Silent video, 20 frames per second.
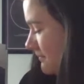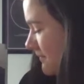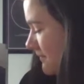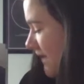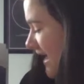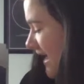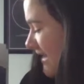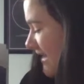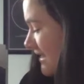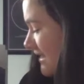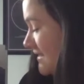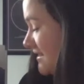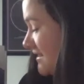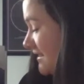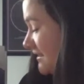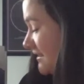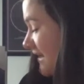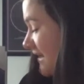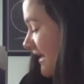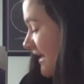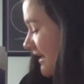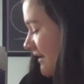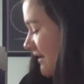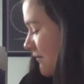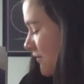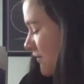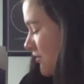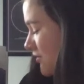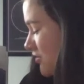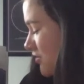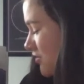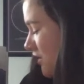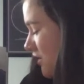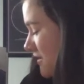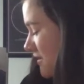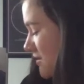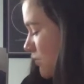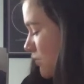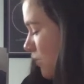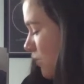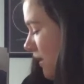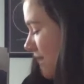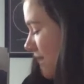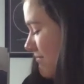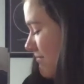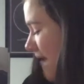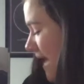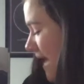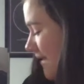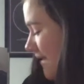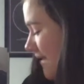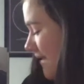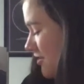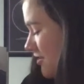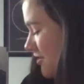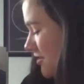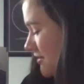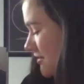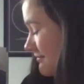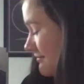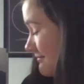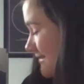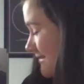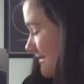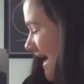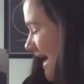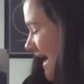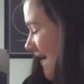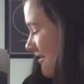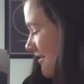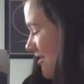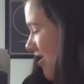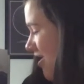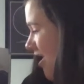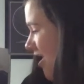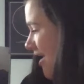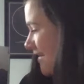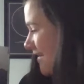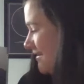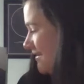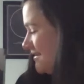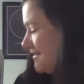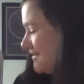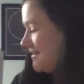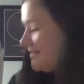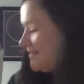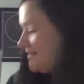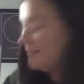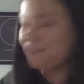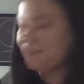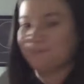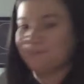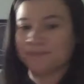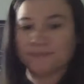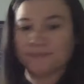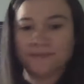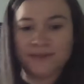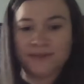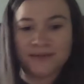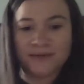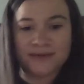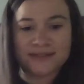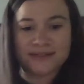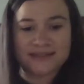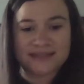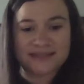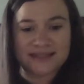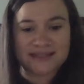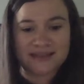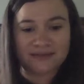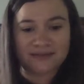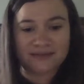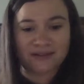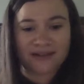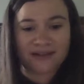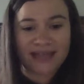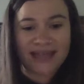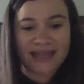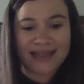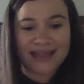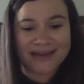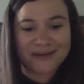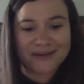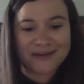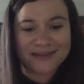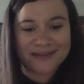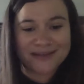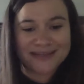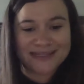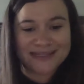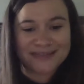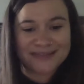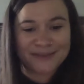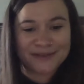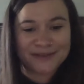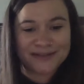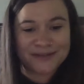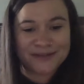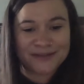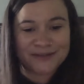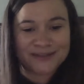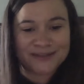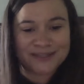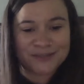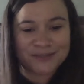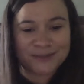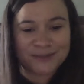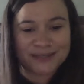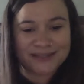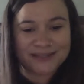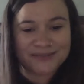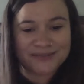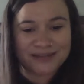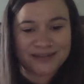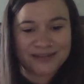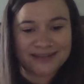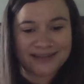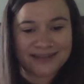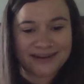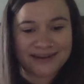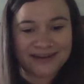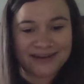I get to light it with just one match. Dad nods. You can see the volcano that he's building with the twigs right there.